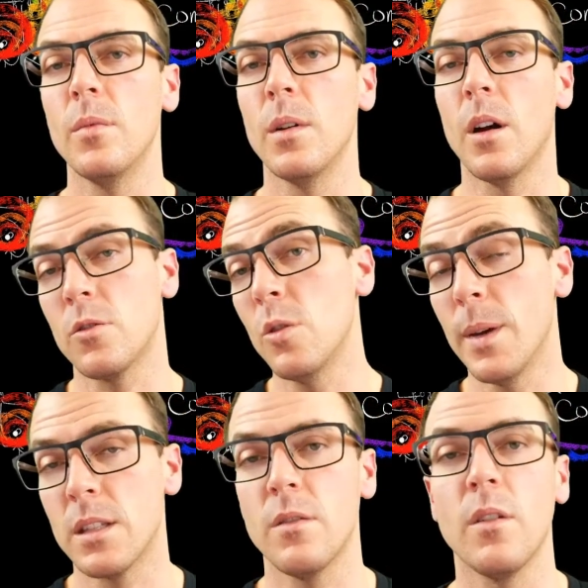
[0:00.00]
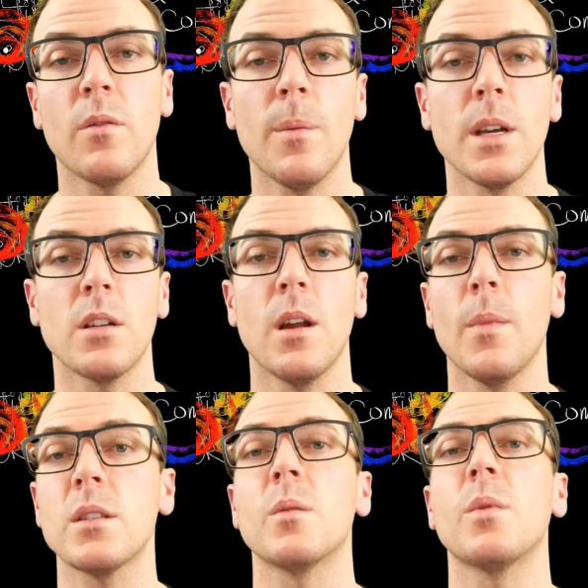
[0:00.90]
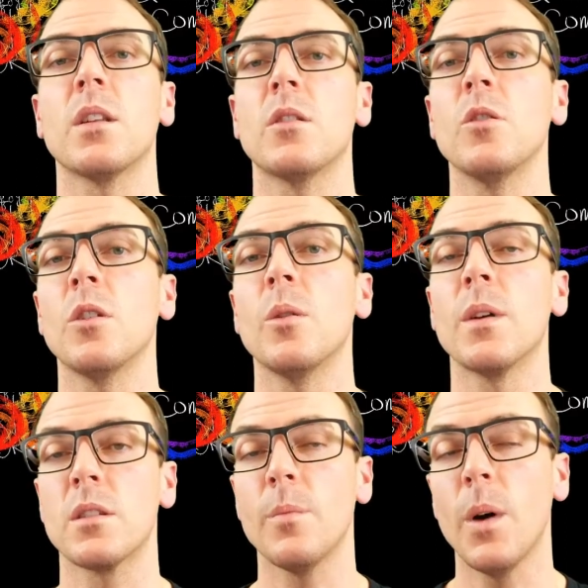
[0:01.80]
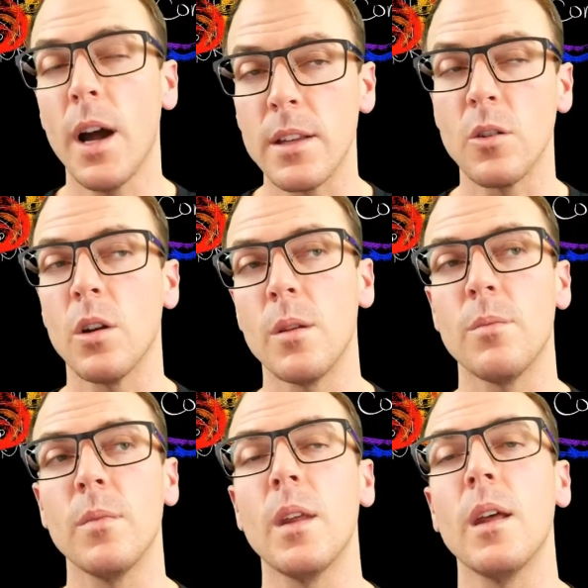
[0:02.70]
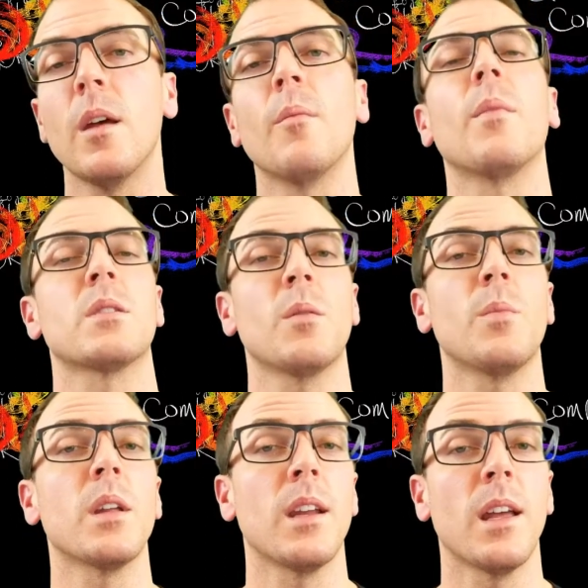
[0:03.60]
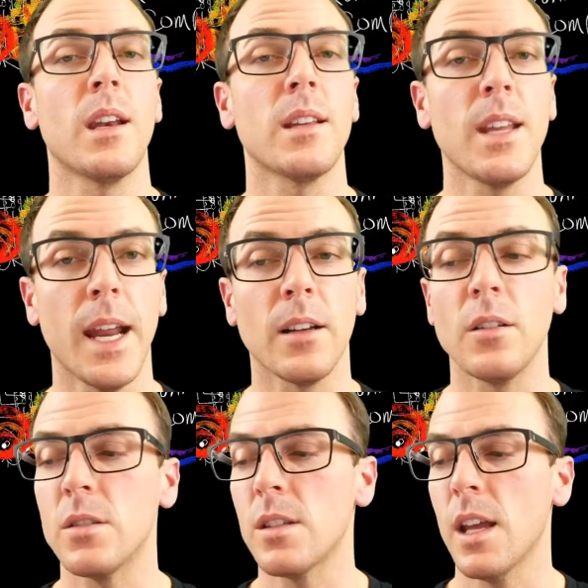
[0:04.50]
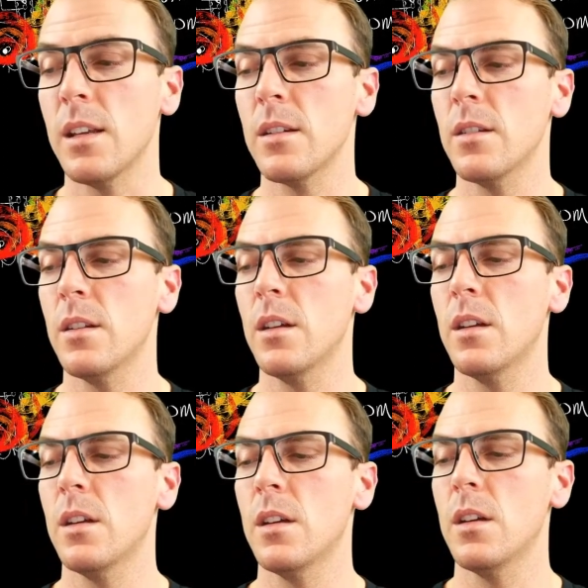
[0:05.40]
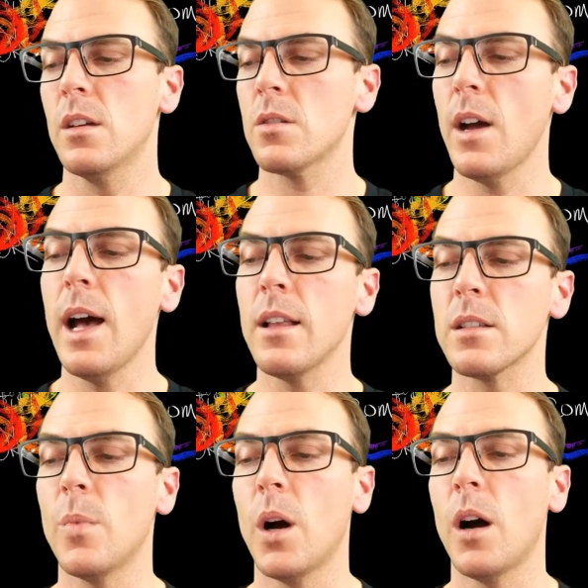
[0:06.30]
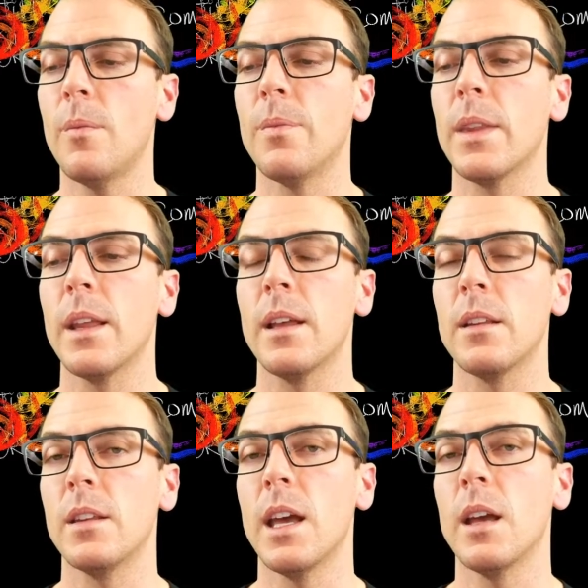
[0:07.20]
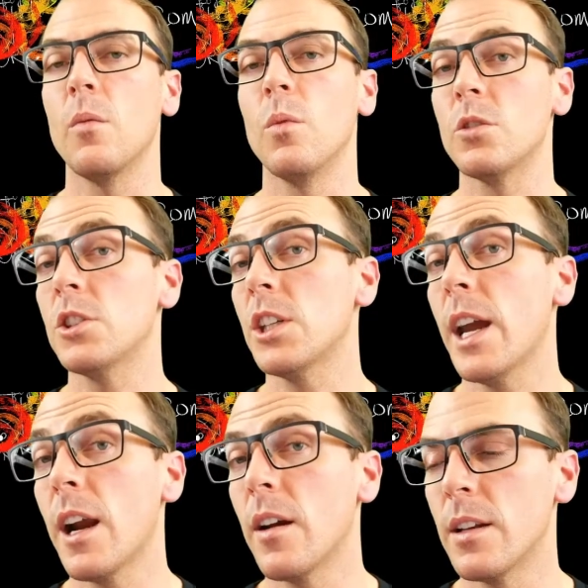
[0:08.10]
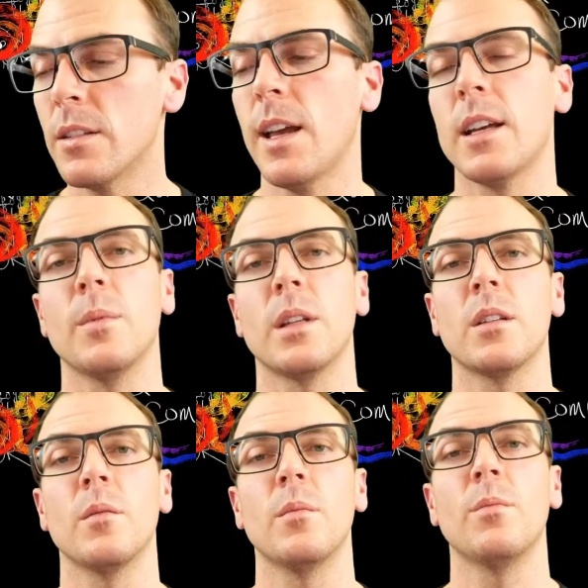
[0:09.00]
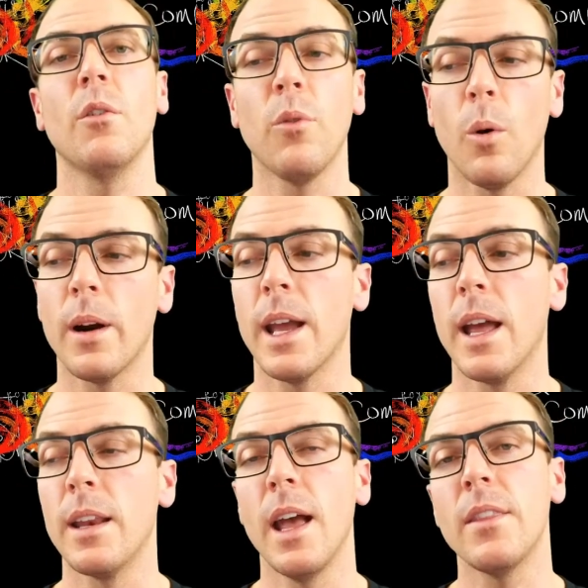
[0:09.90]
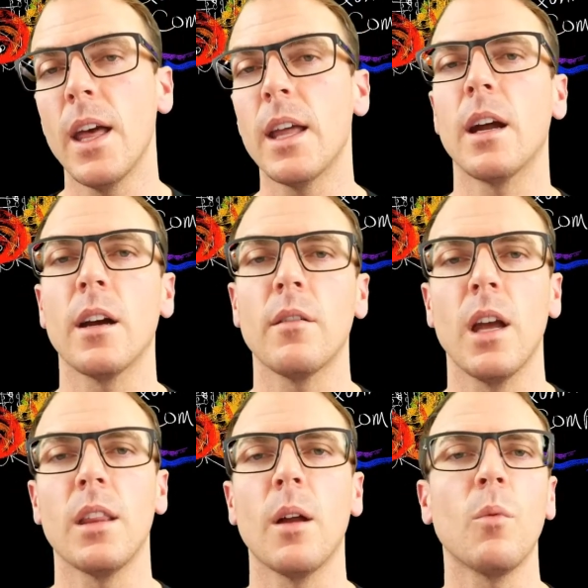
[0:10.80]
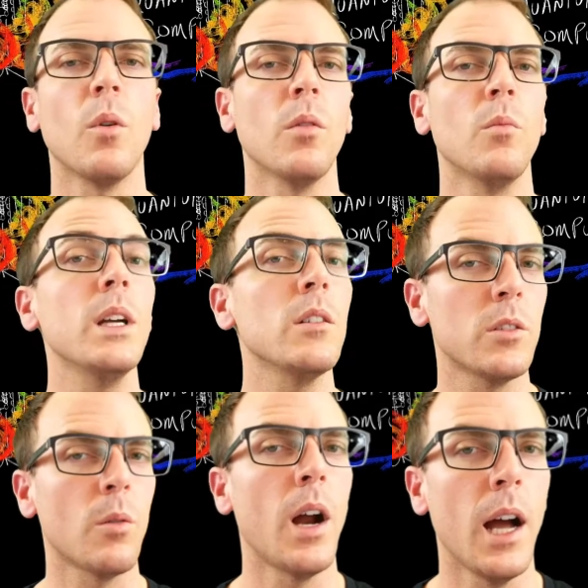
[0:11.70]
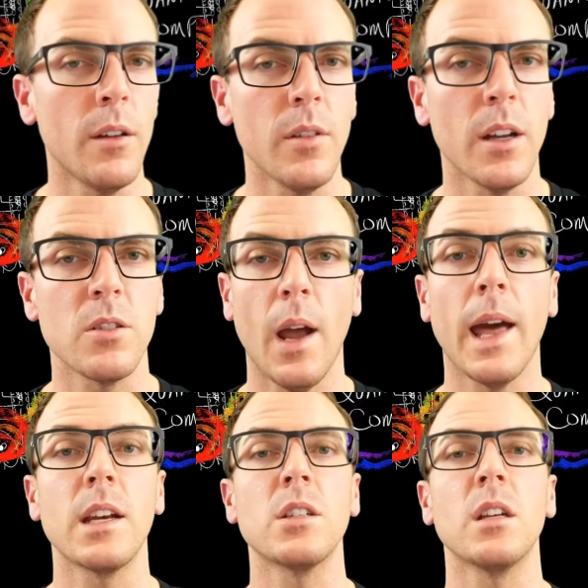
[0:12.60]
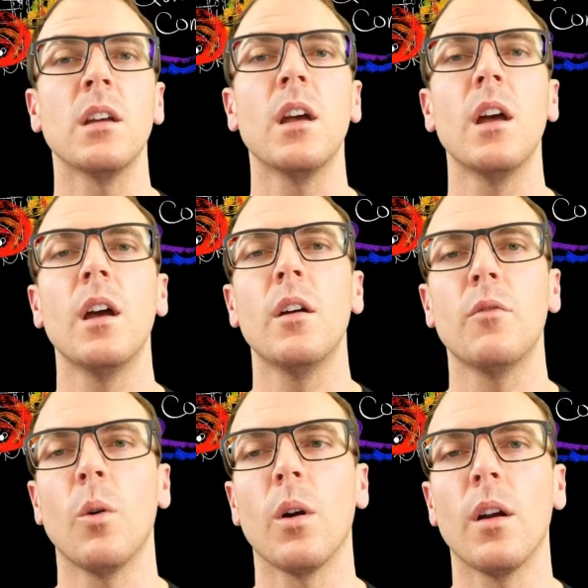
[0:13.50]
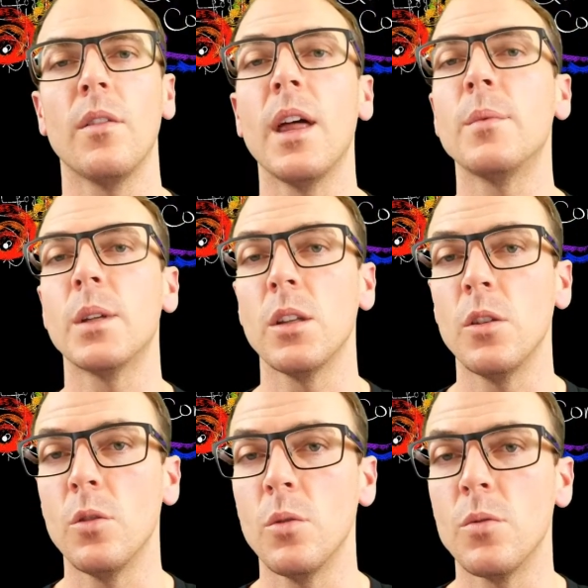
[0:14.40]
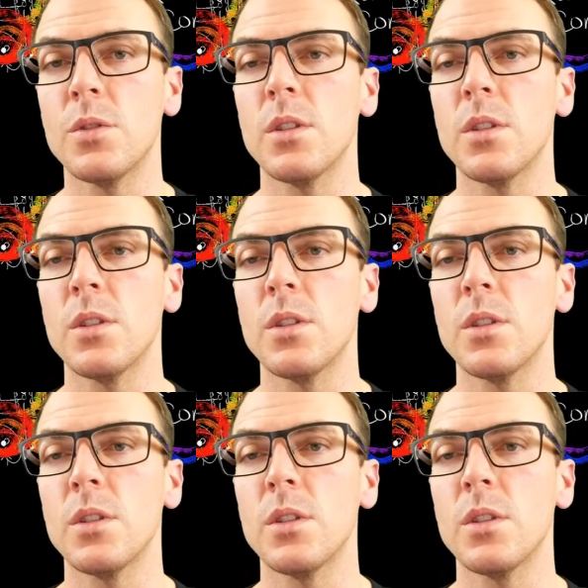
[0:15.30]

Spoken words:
2 bits of information. It must have been the 2 qubits combined, so it must have been an entangled state. So Alice and Bob, they will share entanglement beforehand, and then we'll derive a strategy for them to use